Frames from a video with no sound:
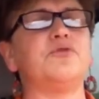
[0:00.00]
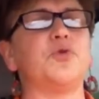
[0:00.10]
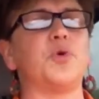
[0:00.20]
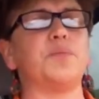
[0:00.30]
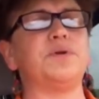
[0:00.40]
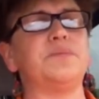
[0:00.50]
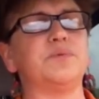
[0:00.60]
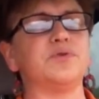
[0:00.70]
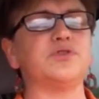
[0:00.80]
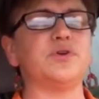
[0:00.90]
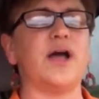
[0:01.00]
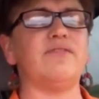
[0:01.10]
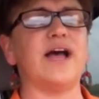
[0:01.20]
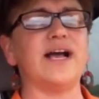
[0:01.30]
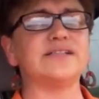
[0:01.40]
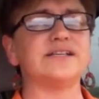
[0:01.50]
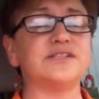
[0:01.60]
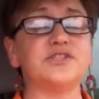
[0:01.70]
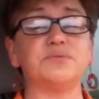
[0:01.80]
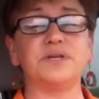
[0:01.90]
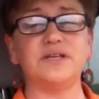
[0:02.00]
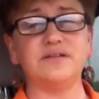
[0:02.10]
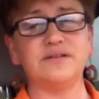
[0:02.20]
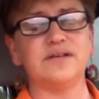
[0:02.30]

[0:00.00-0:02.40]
for people to have access to me,